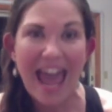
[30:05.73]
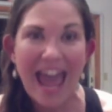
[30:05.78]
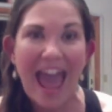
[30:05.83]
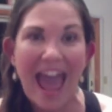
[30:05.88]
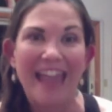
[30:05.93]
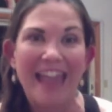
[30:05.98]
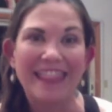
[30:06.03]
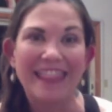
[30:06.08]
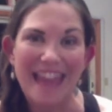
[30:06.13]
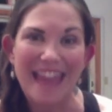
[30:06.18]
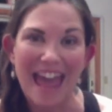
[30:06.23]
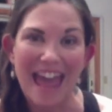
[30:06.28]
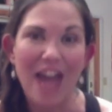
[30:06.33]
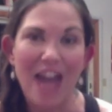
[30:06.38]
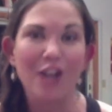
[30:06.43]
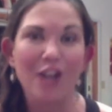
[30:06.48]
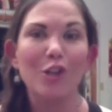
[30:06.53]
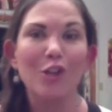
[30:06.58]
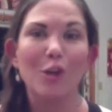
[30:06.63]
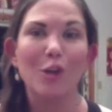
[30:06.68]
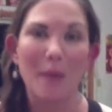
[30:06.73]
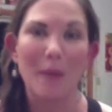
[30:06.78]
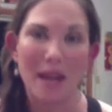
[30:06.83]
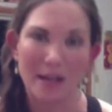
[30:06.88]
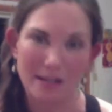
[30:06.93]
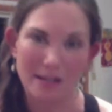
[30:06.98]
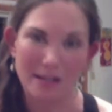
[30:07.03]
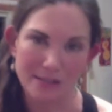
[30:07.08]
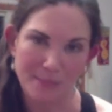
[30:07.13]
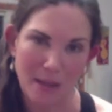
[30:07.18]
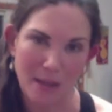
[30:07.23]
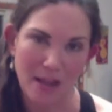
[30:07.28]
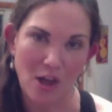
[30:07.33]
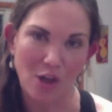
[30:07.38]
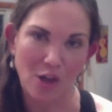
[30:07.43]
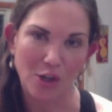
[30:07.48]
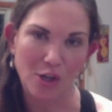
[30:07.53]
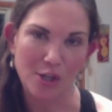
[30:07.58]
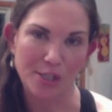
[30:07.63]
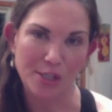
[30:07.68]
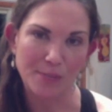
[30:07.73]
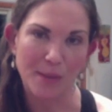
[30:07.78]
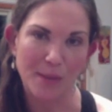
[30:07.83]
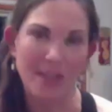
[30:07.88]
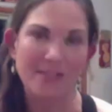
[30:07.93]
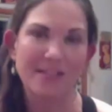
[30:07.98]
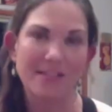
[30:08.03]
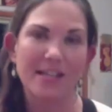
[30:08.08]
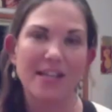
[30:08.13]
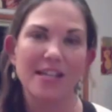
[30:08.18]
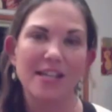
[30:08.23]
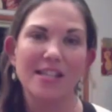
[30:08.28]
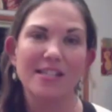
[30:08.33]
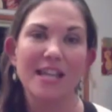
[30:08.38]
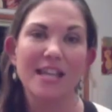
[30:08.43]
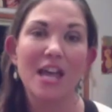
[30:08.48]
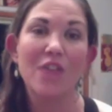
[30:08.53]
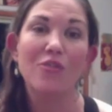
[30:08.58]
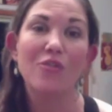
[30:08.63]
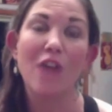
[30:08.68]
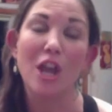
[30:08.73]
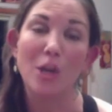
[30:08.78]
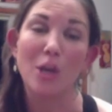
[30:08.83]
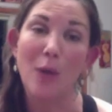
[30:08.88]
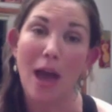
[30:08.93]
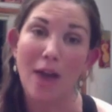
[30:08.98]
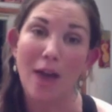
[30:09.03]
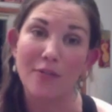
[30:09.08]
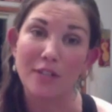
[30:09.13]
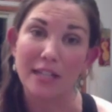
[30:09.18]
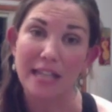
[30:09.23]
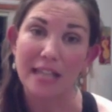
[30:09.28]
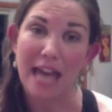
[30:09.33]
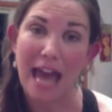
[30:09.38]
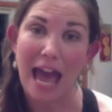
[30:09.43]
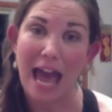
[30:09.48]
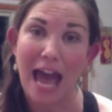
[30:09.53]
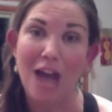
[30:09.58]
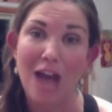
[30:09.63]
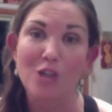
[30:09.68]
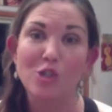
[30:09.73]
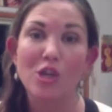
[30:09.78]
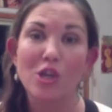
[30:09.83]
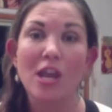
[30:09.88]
And then you're paying all your expenses. Then you have to cash.